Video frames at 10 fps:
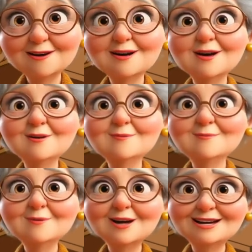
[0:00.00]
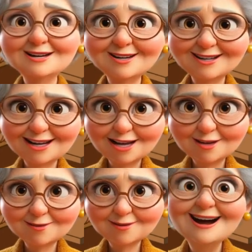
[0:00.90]
even though he was on earth with a
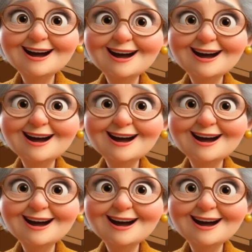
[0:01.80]
body